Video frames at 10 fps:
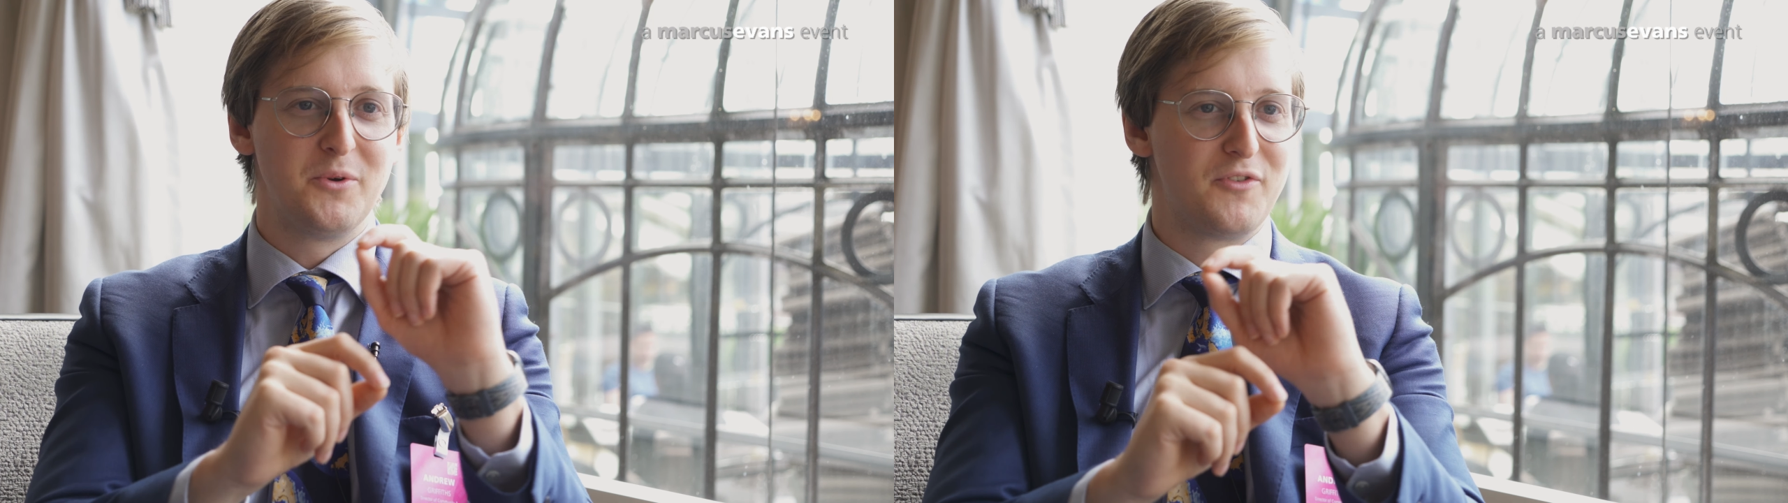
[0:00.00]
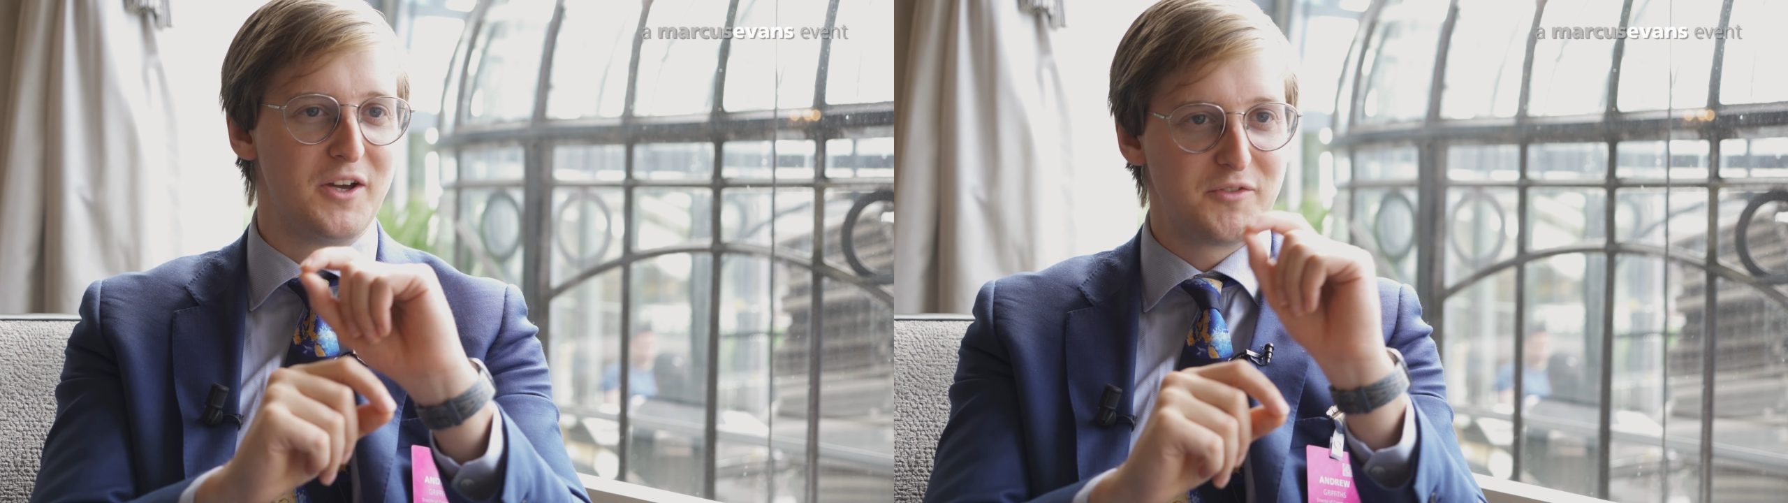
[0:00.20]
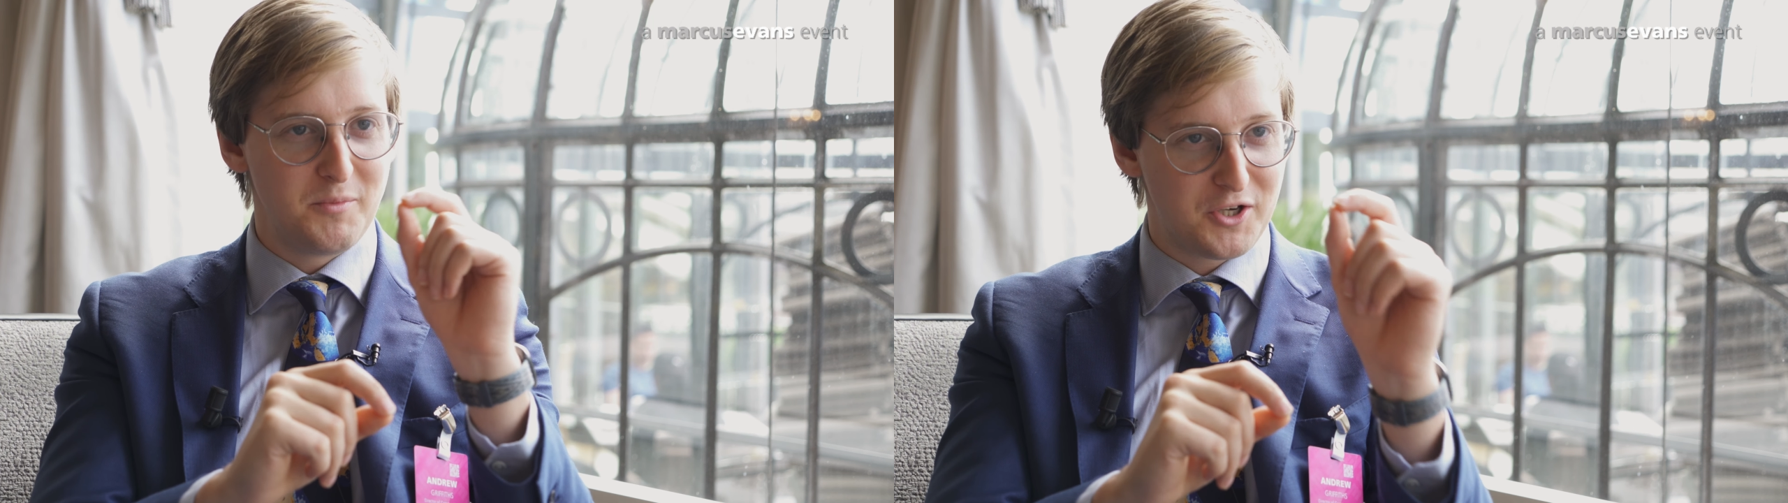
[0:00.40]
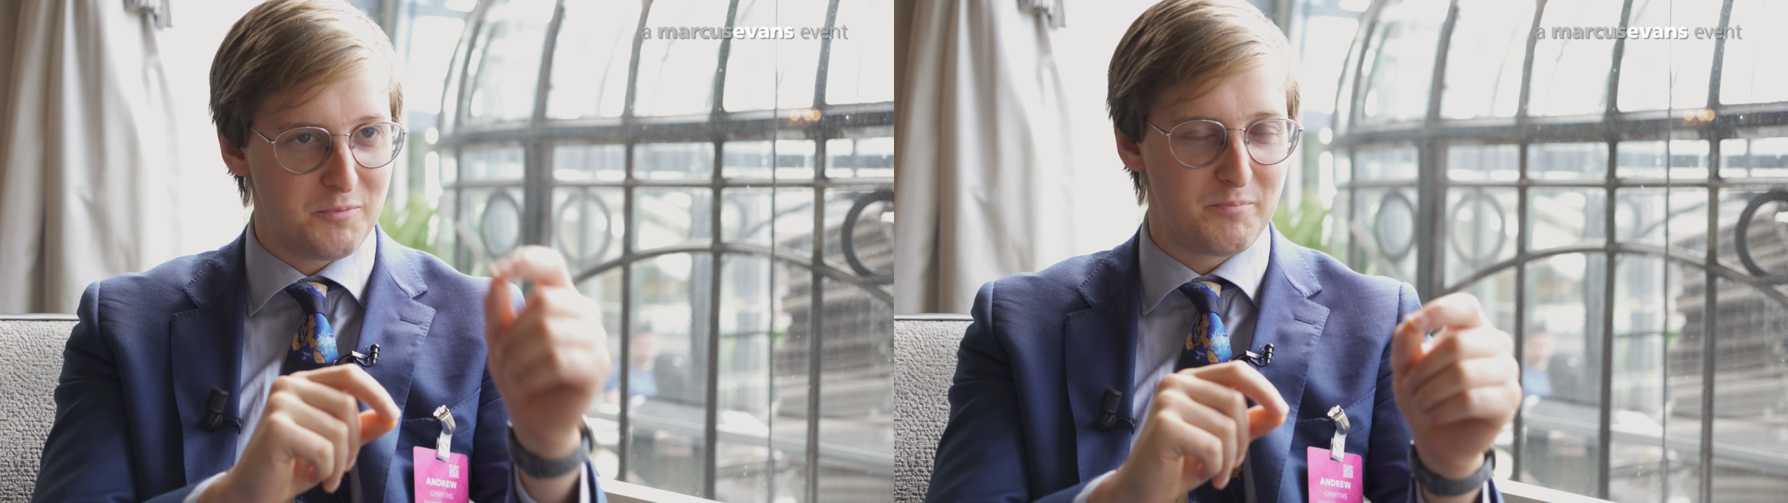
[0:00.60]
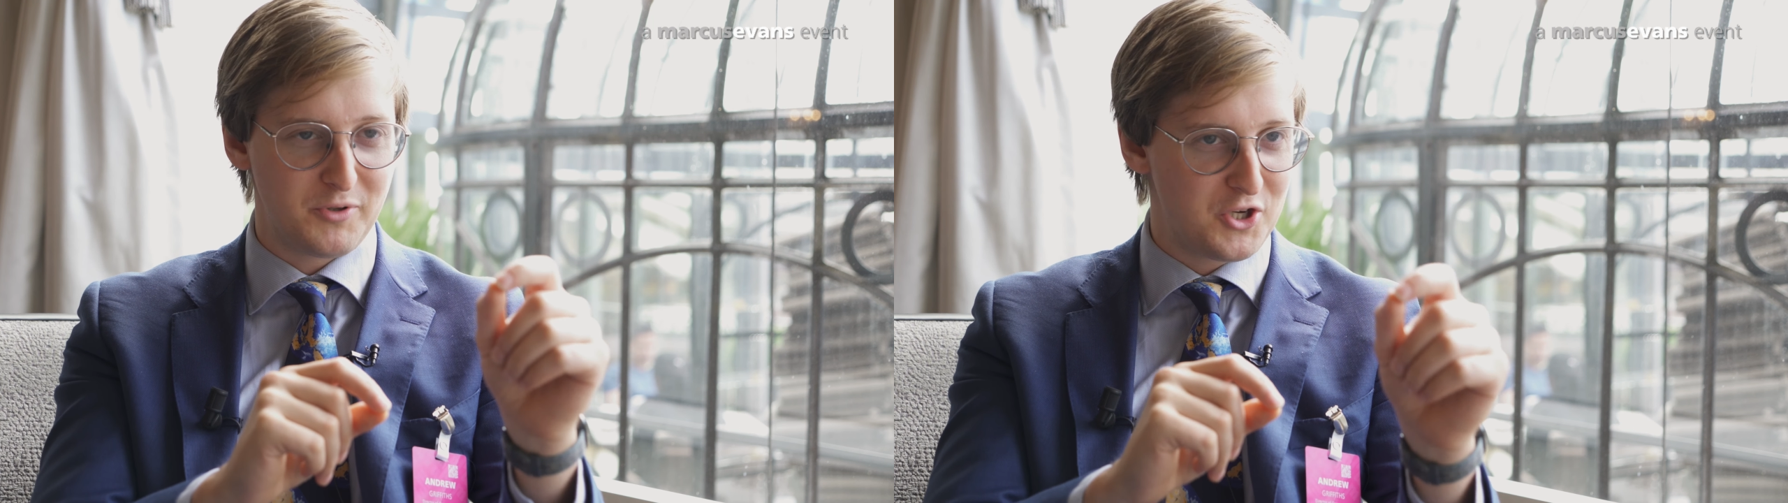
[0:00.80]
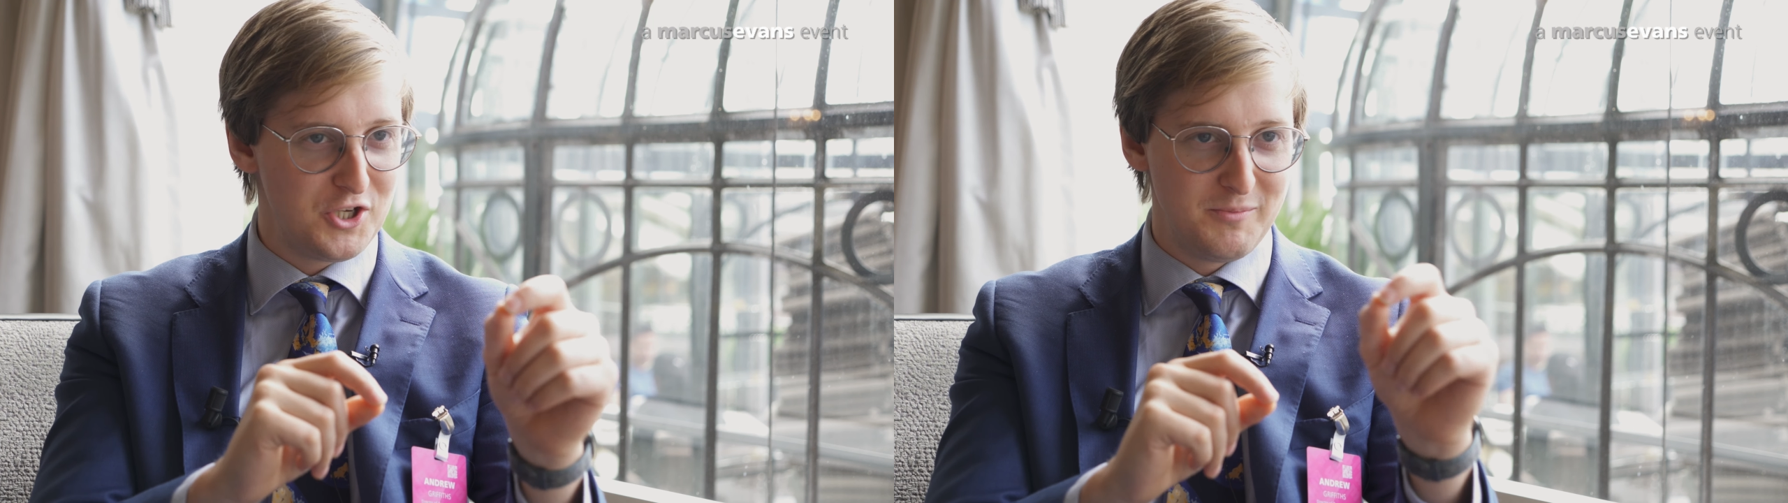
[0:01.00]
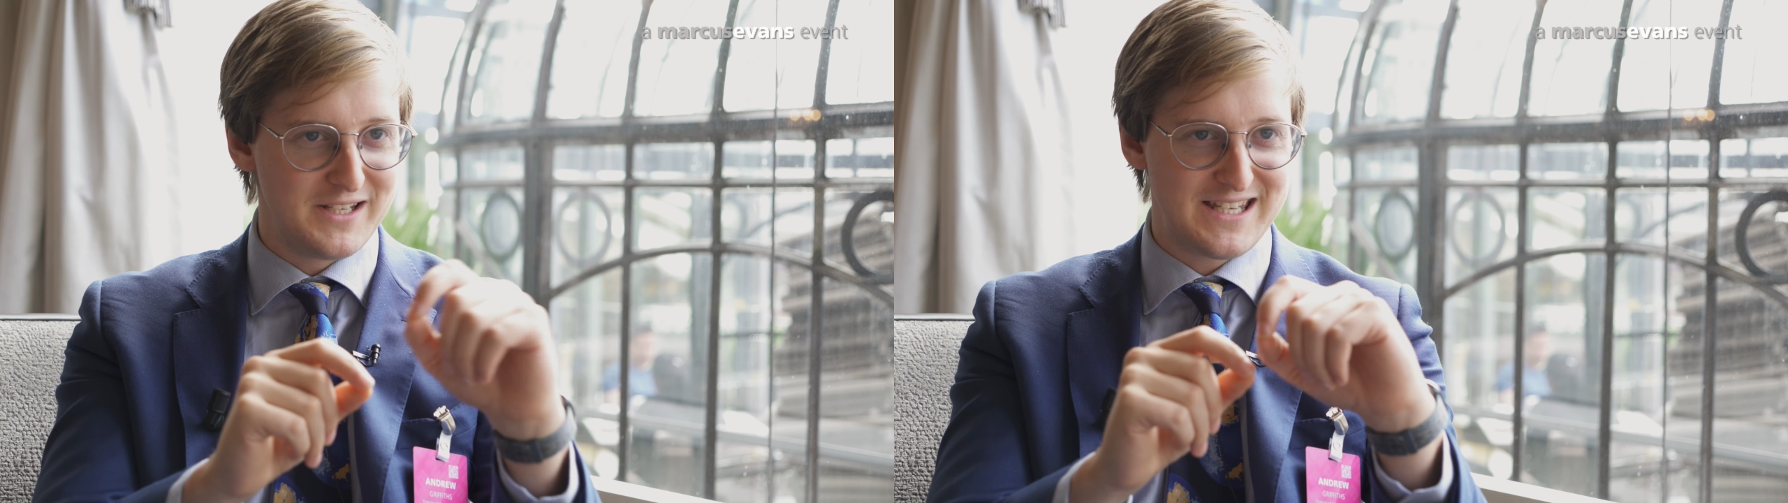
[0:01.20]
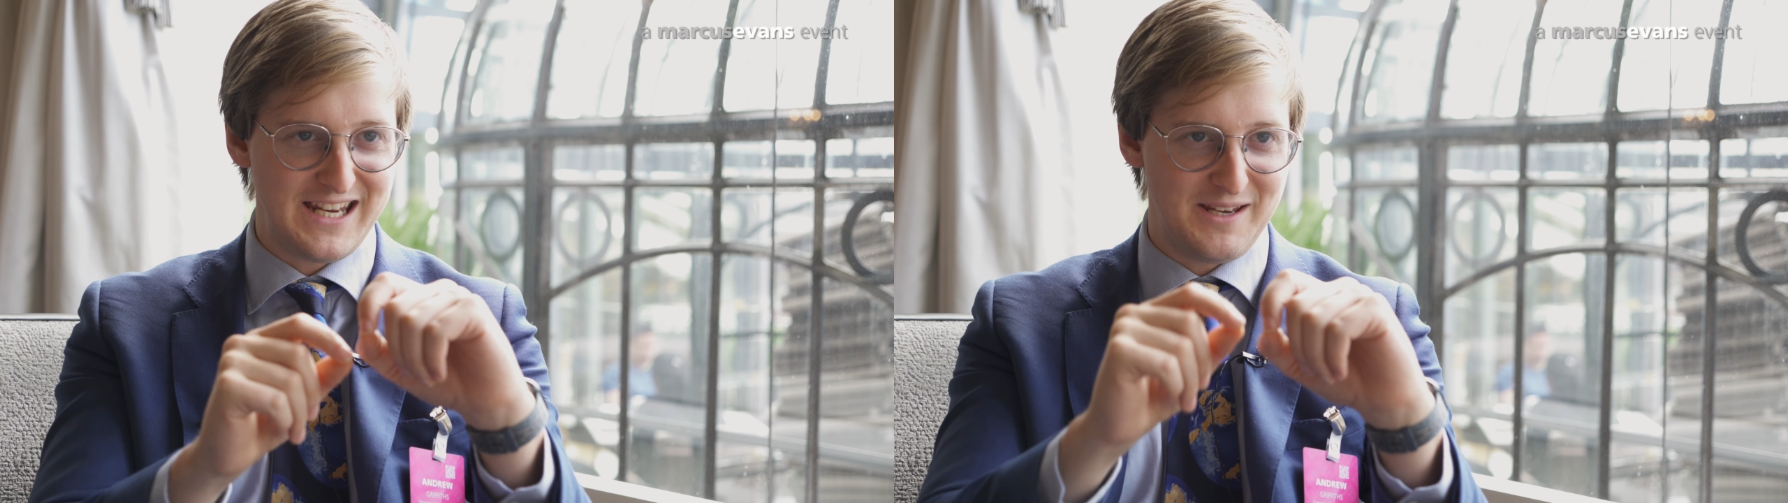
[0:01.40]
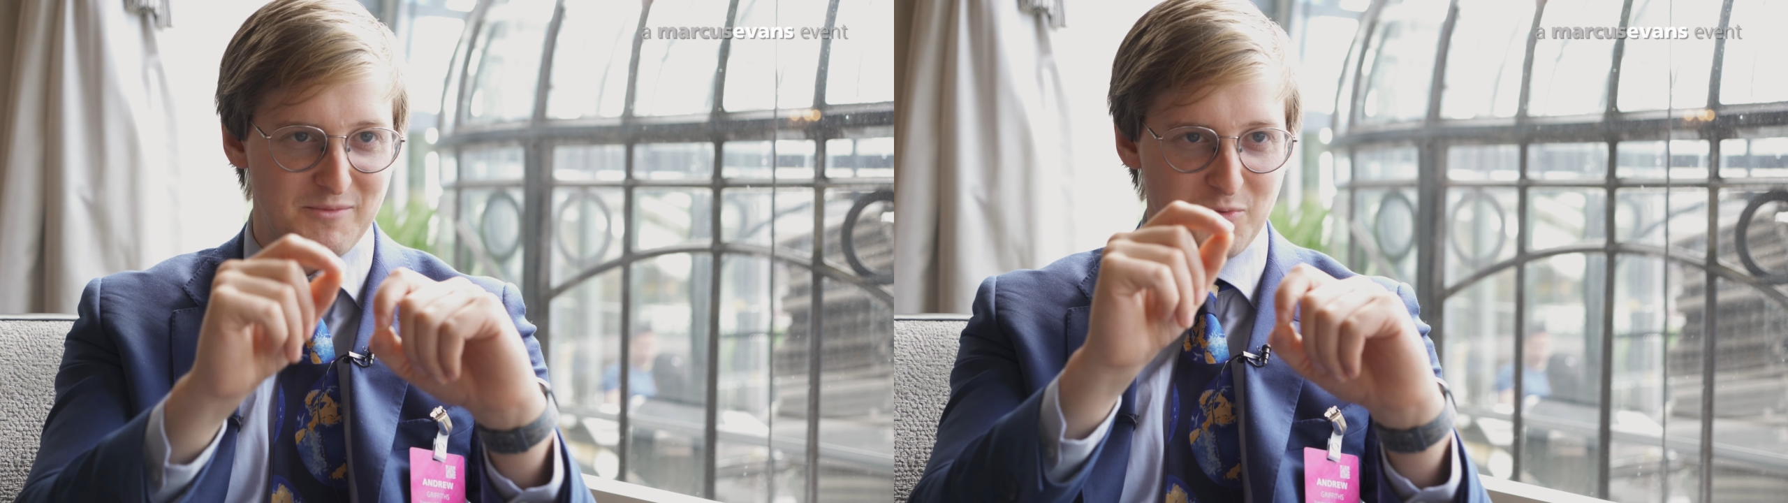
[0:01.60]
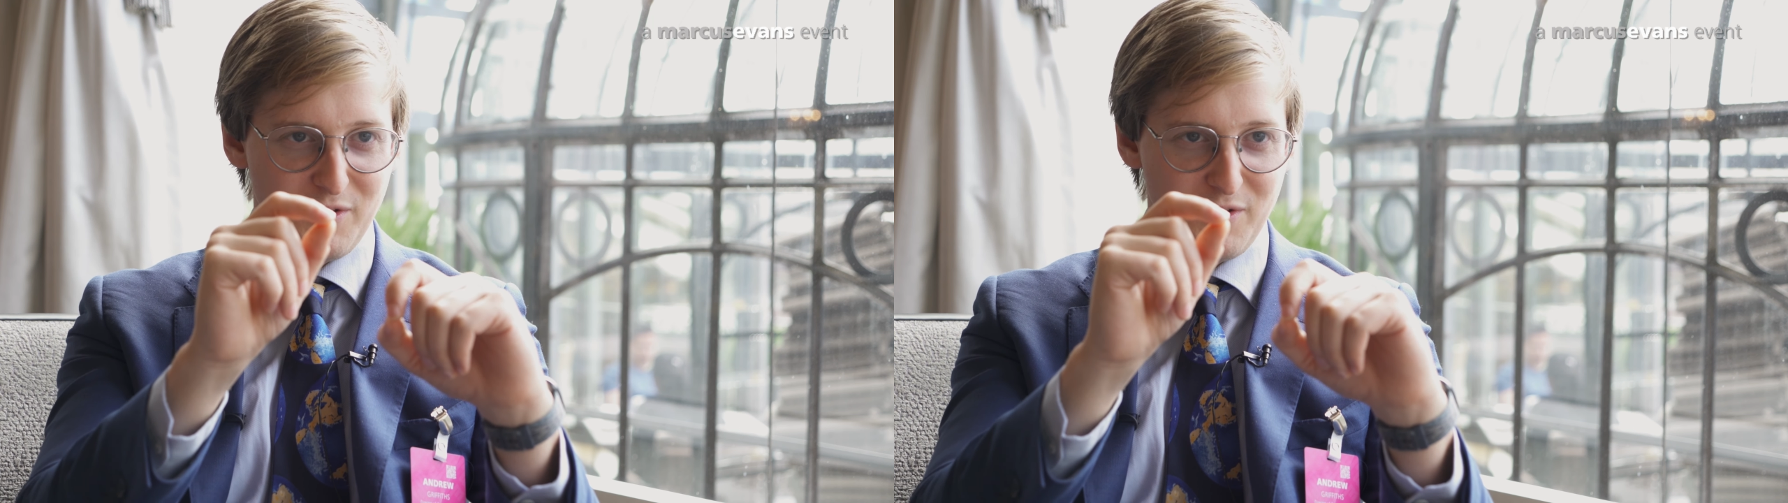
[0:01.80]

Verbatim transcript: we've heard from the procurement teams,